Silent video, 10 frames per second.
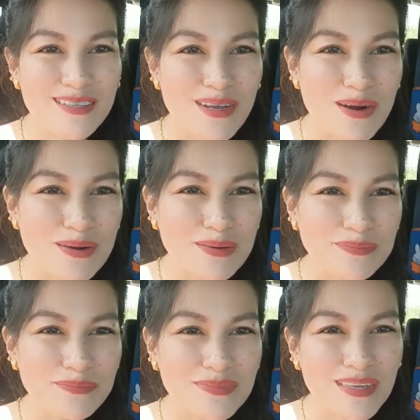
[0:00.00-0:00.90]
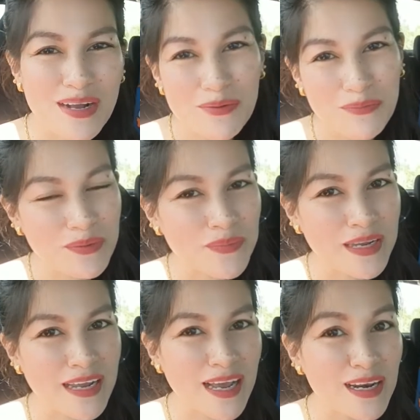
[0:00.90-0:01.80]
So come with
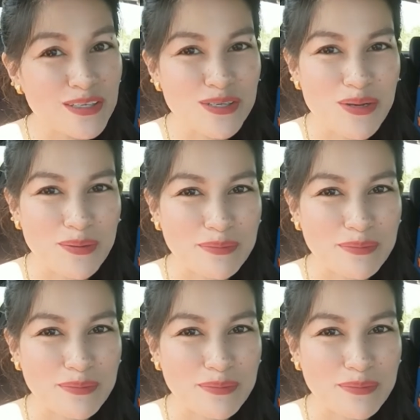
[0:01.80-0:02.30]
me and let's go.